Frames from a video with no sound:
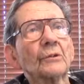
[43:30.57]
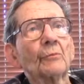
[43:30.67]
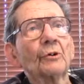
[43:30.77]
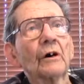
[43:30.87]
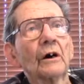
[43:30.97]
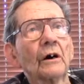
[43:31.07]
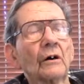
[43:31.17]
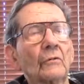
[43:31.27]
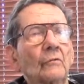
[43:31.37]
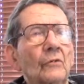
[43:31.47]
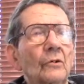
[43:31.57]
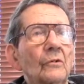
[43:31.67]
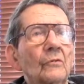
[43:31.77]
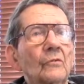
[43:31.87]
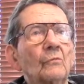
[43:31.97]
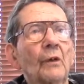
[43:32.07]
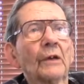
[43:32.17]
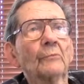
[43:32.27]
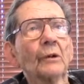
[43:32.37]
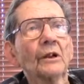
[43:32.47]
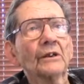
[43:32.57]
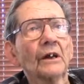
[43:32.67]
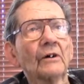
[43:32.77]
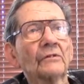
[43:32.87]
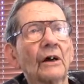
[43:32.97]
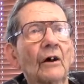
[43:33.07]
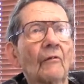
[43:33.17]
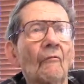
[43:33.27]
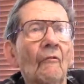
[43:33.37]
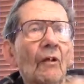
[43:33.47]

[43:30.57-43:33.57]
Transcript: the bank building downtown.